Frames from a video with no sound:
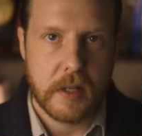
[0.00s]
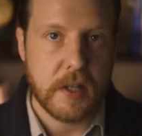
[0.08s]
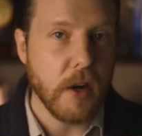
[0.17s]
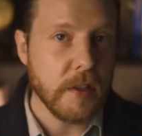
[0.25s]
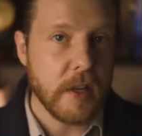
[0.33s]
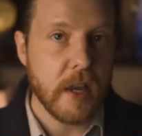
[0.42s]
It's
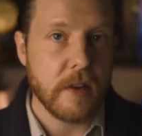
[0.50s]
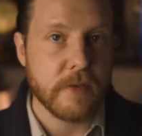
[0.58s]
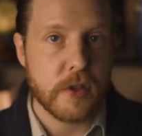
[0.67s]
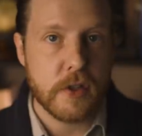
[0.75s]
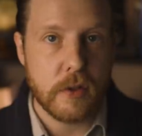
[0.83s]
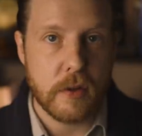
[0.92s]
hard to tell
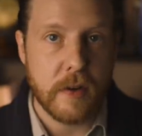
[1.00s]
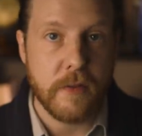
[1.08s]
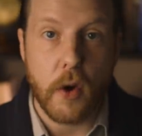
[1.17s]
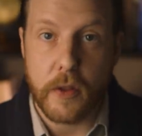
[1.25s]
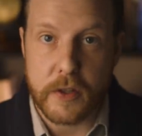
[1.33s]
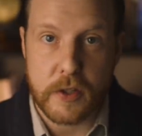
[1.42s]
for sure
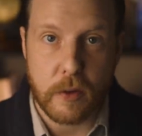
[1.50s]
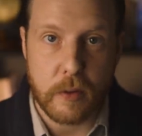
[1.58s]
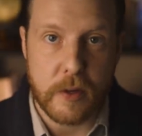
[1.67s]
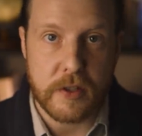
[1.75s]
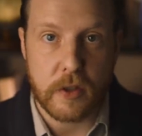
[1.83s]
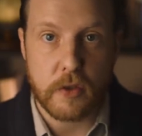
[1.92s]
if all the
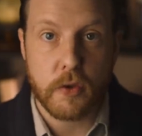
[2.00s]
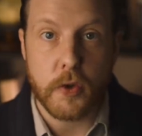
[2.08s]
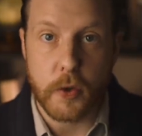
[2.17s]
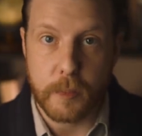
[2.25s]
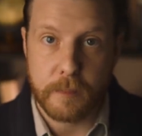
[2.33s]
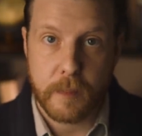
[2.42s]
stories are
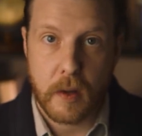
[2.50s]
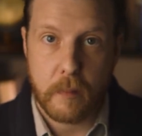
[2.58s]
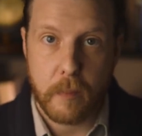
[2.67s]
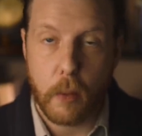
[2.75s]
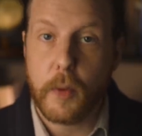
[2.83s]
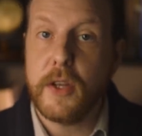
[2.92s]
true,
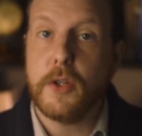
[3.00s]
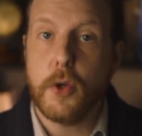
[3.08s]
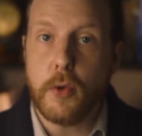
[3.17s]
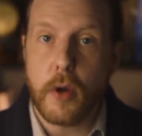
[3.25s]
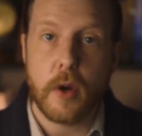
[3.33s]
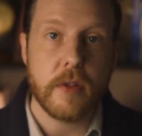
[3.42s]
but we
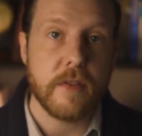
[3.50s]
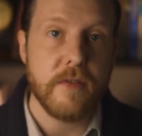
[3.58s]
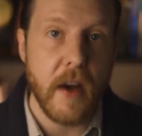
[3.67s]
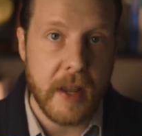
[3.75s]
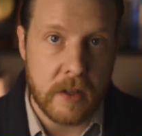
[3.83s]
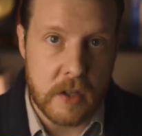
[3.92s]
do know the
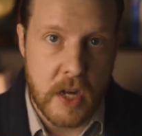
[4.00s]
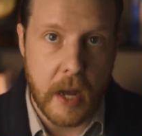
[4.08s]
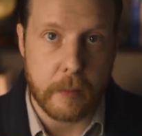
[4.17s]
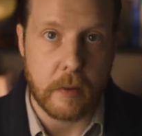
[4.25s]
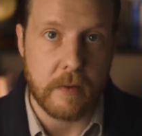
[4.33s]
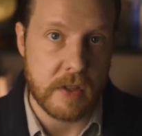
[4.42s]
final
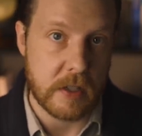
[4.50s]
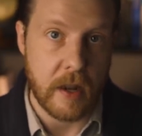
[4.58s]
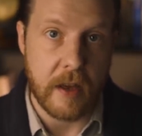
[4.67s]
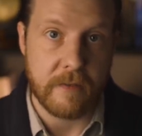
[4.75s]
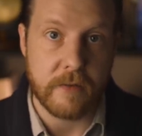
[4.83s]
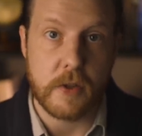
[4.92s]
chapter of his
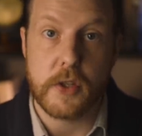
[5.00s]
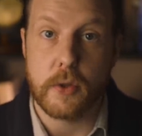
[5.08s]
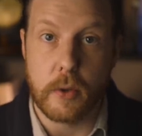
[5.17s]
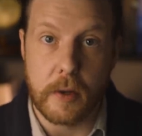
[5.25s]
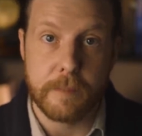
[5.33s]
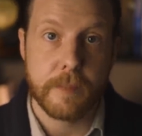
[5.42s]
life for
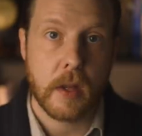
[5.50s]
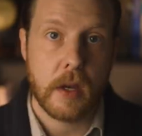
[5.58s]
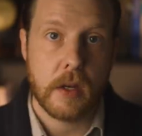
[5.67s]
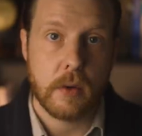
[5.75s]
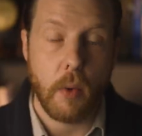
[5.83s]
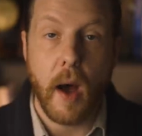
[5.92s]
sure.
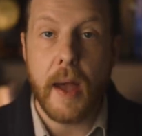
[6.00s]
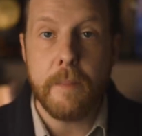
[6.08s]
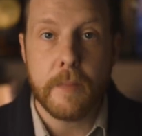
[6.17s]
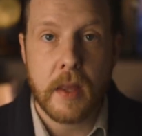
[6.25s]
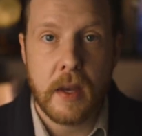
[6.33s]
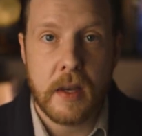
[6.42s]
Why?
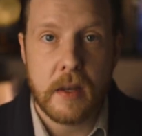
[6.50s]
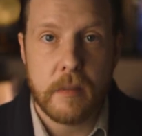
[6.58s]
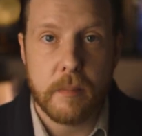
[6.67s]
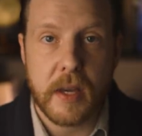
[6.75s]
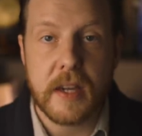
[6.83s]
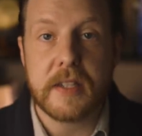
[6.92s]

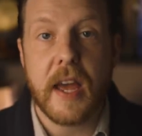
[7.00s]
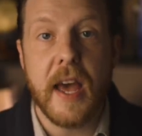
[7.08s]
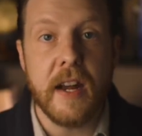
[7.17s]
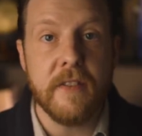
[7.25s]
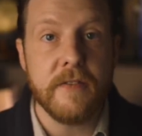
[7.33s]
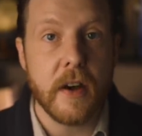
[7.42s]
Because
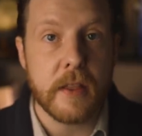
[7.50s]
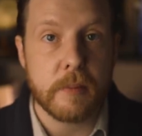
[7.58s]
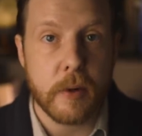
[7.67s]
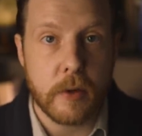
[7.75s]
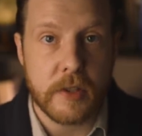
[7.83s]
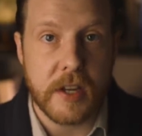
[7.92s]
ahead of Father Pro's